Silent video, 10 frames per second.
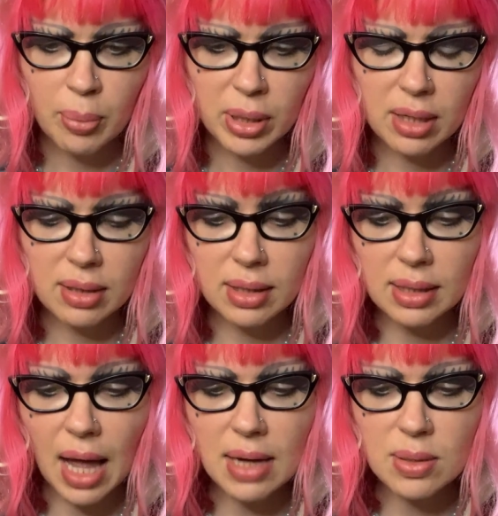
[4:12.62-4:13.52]
But at the
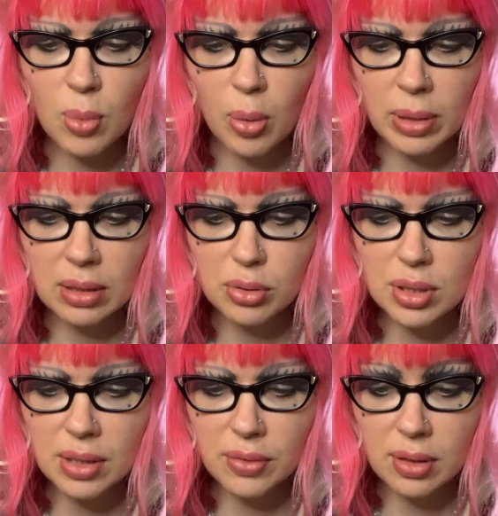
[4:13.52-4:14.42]
last moment,
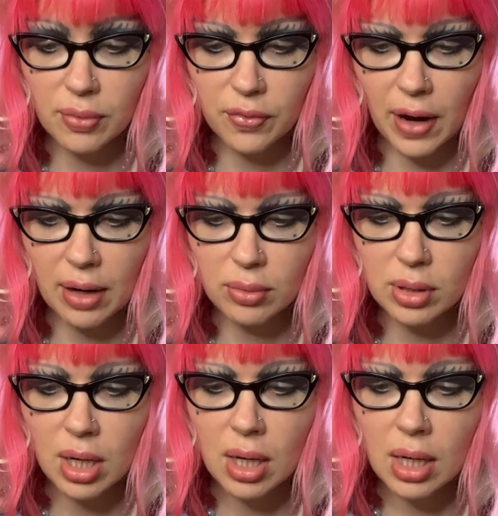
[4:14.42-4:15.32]
Lucy found
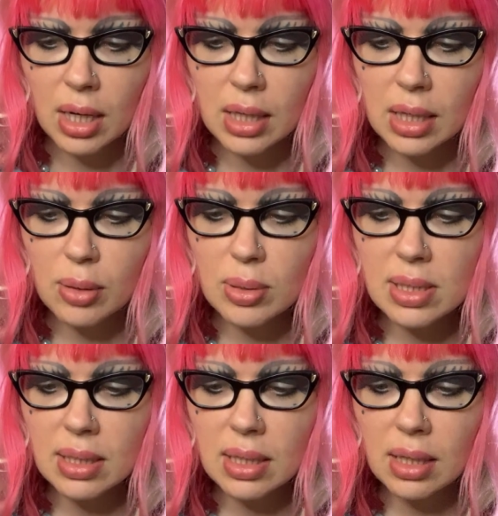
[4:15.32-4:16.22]
he was
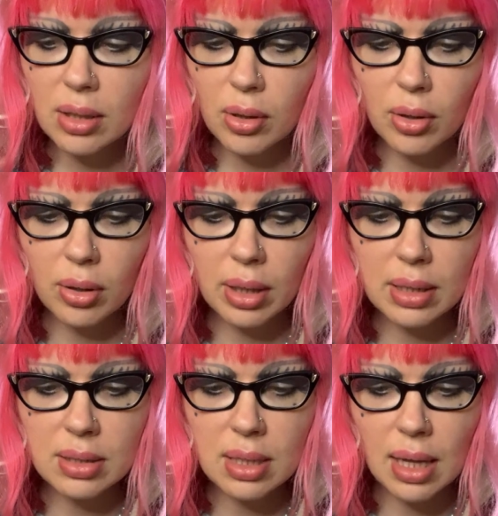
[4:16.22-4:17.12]
leading her
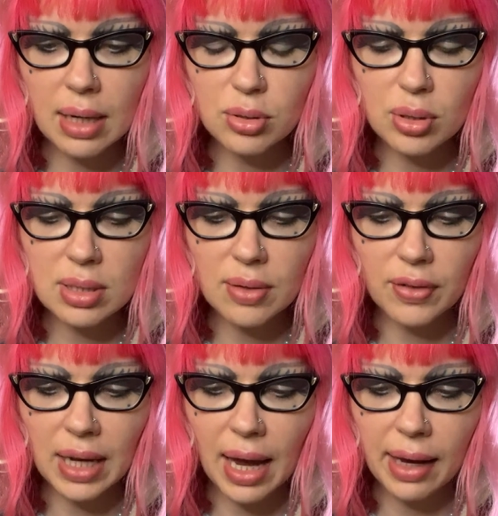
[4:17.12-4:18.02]
into the entrance of
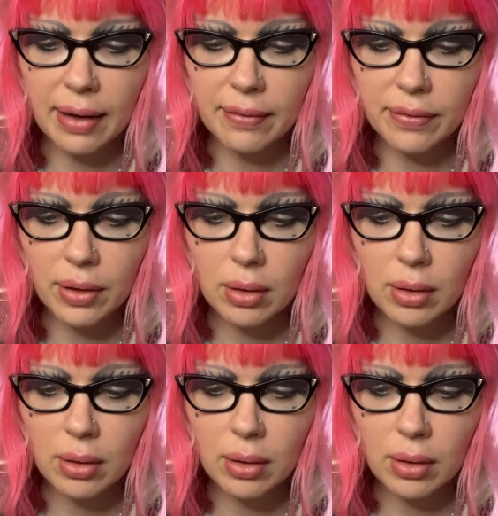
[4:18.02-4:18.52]
a cave.